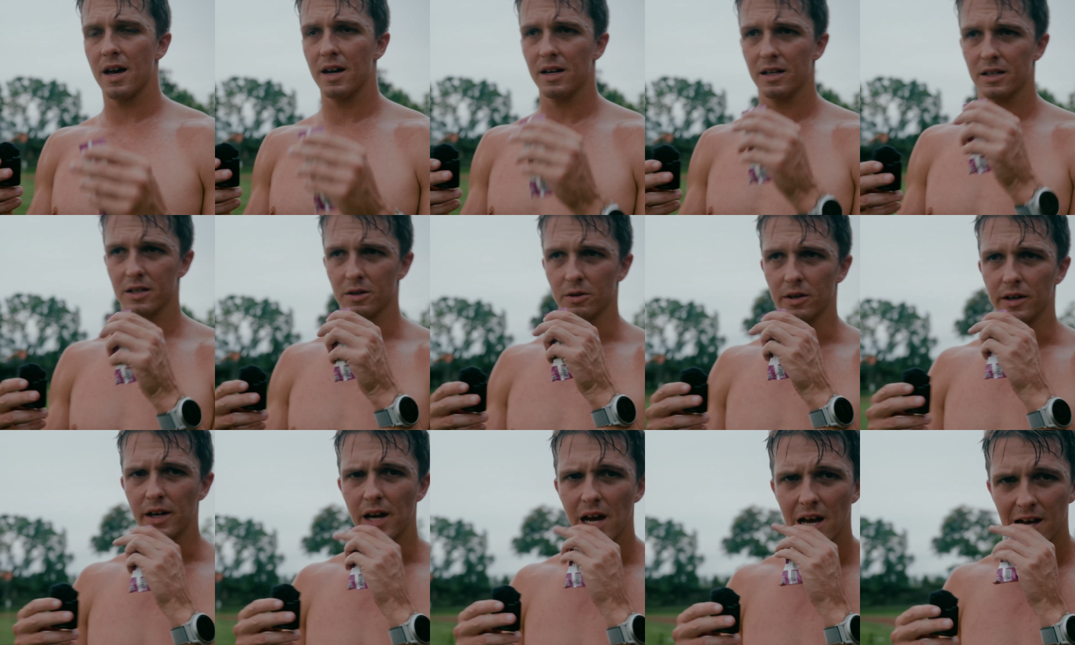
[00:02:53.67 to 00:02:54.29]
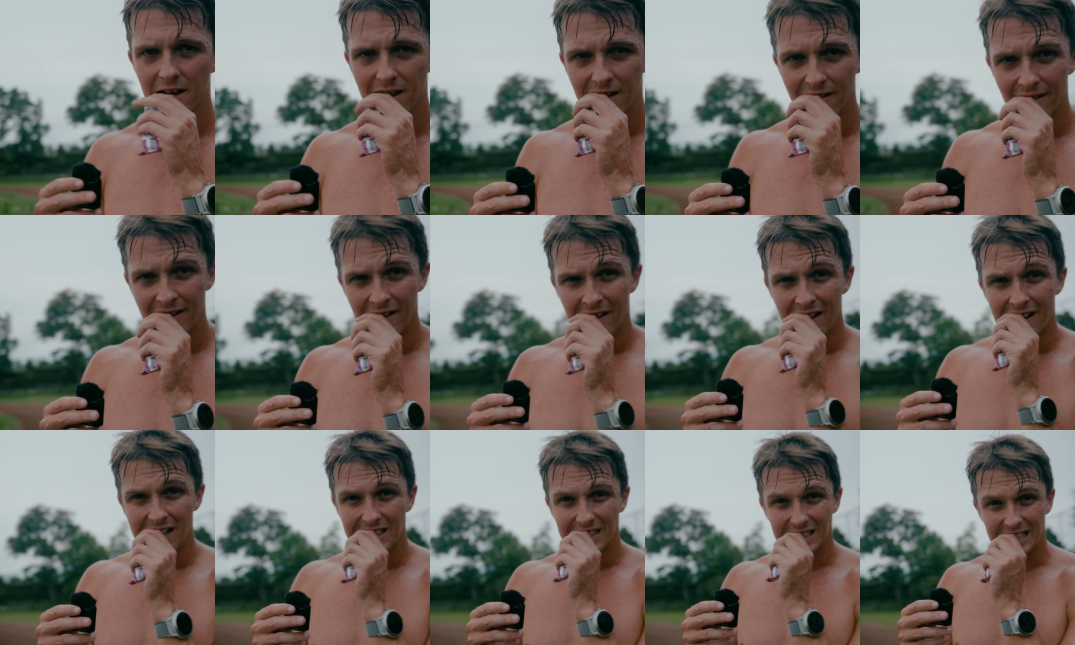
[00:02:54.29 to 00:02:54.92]
So we
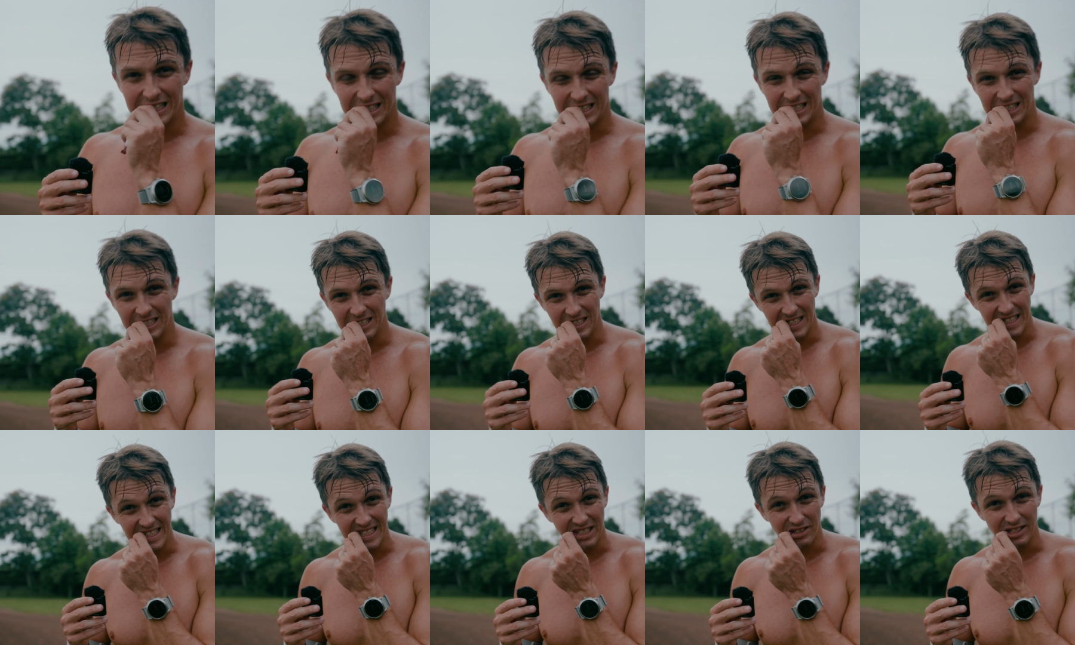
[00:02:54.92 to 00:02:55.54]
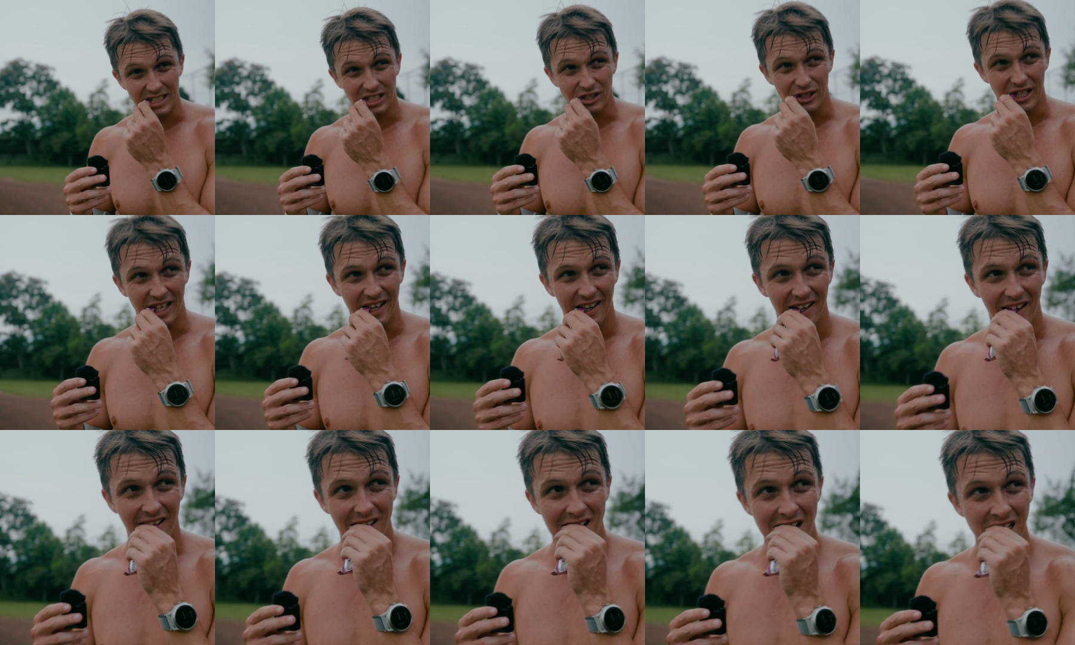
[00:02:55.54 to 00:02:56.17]
not only are we
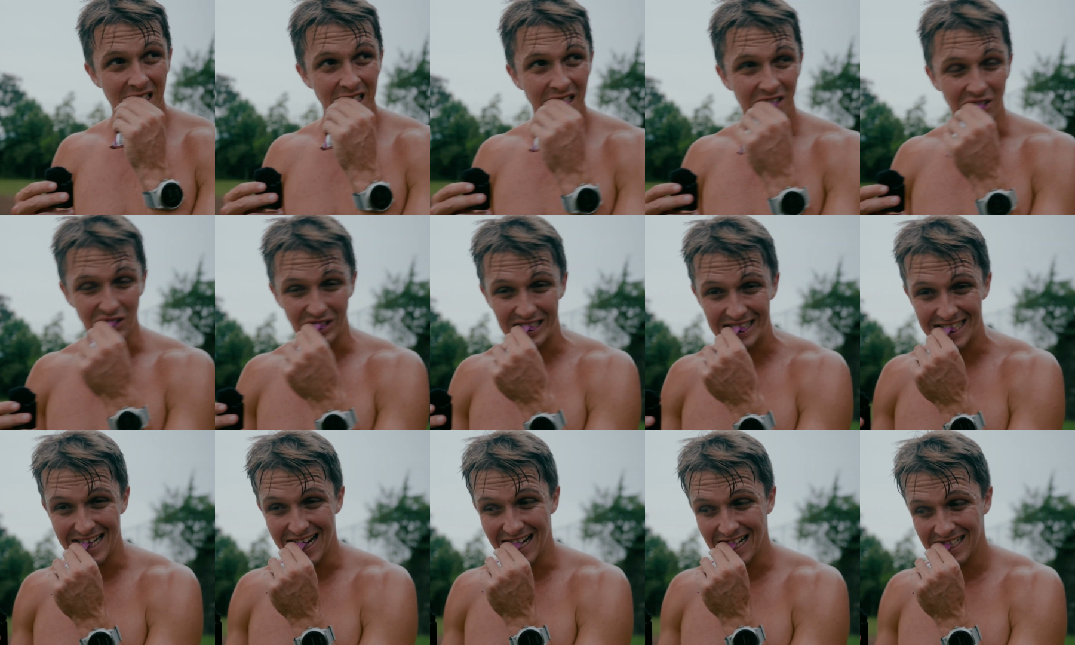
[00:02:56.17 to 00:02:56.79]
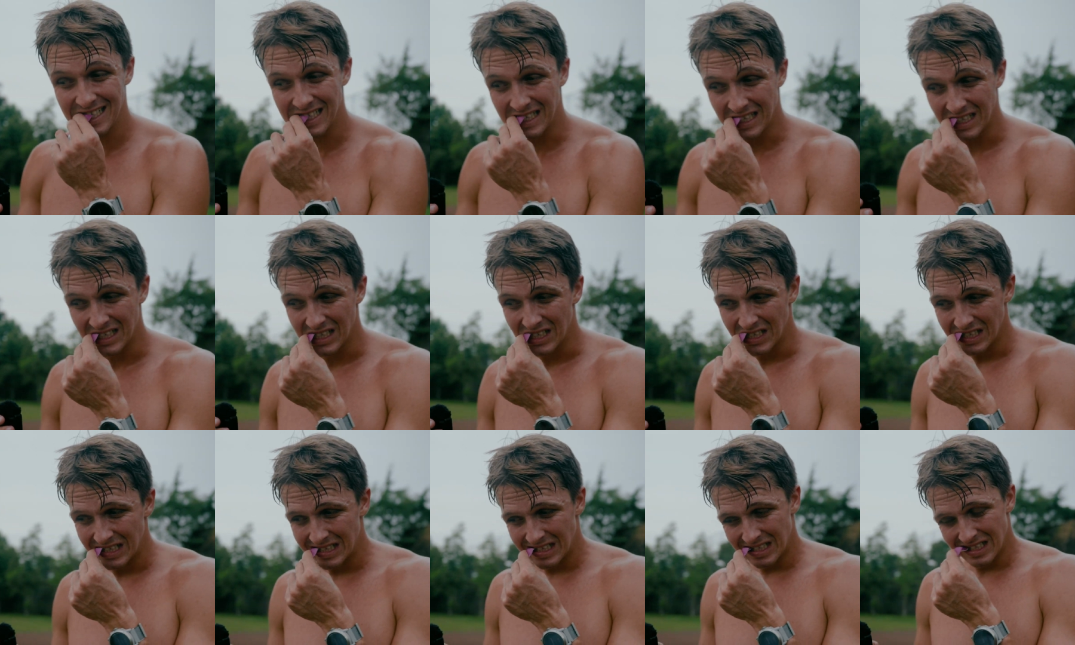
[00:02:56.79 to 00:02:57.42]
training running,
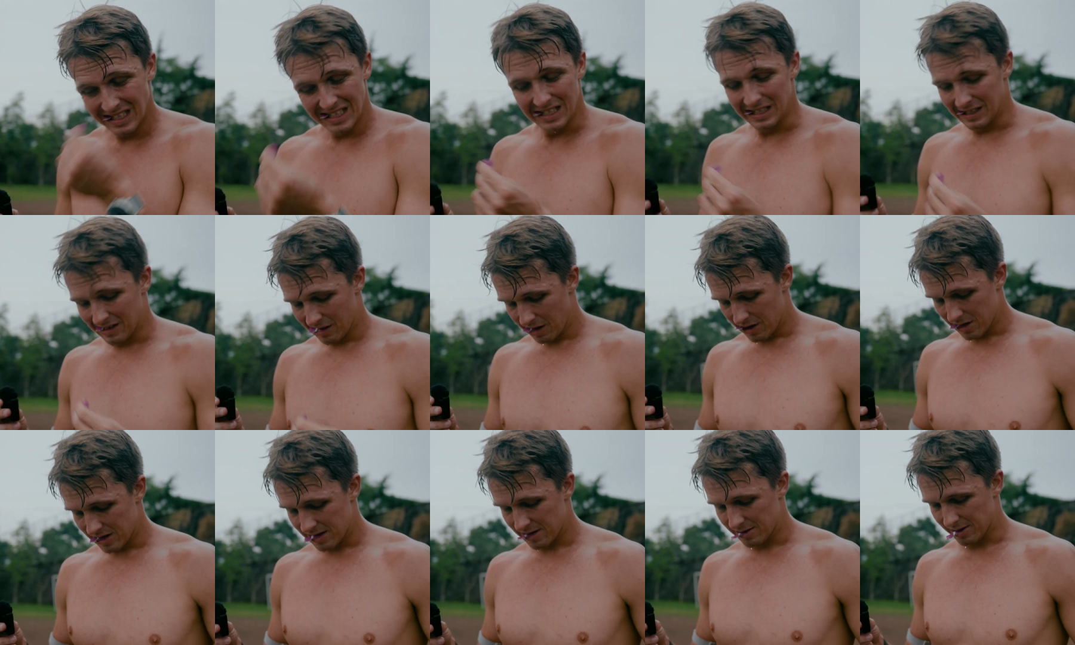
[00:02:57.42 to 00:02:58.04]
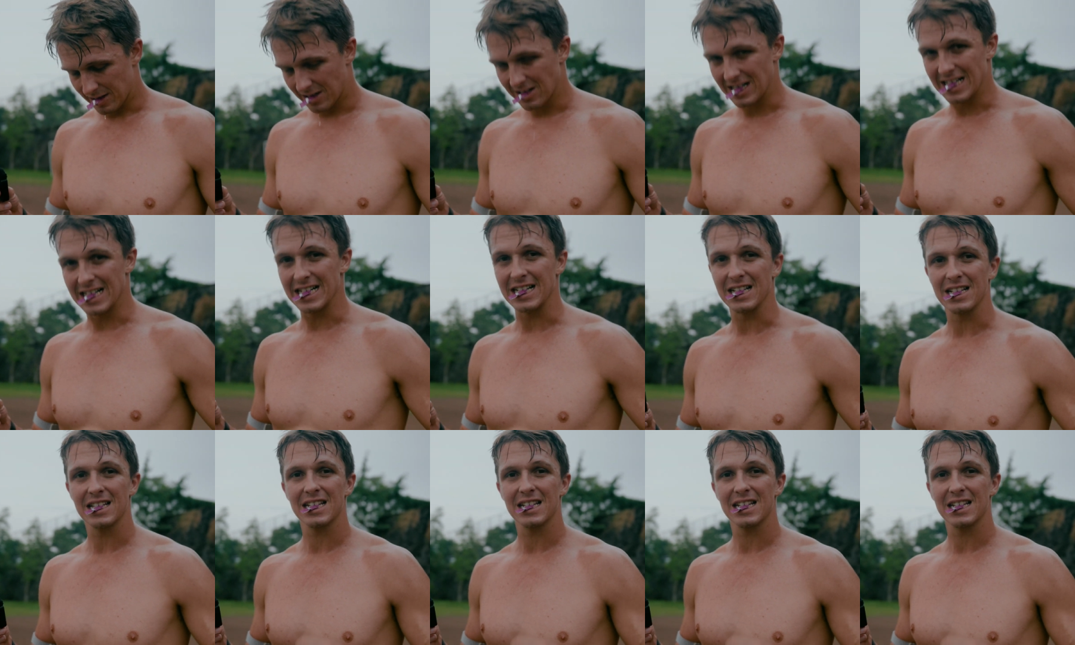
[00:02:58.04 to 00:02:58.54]
we're training the